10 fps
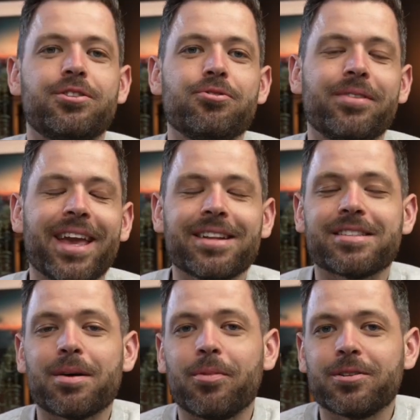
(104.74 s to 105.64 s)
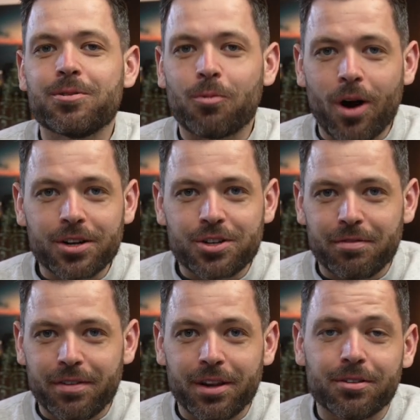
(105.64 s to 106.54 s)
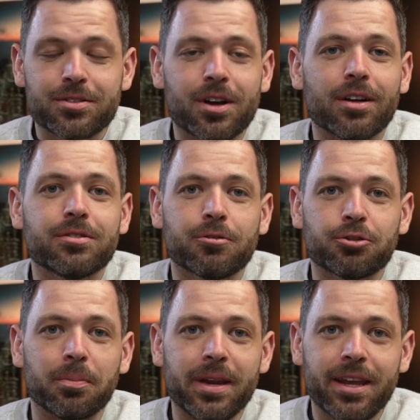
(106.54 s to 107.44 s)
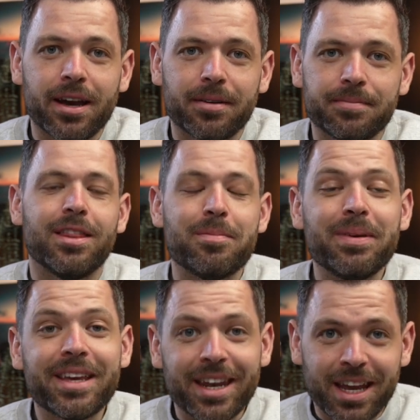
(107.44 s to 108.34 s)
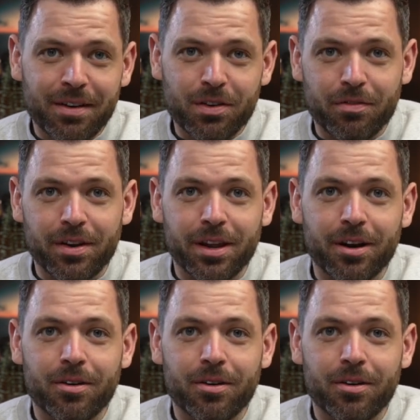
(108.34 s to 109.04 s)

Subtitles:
to get someone to watch your videos on social media, the beginning of your video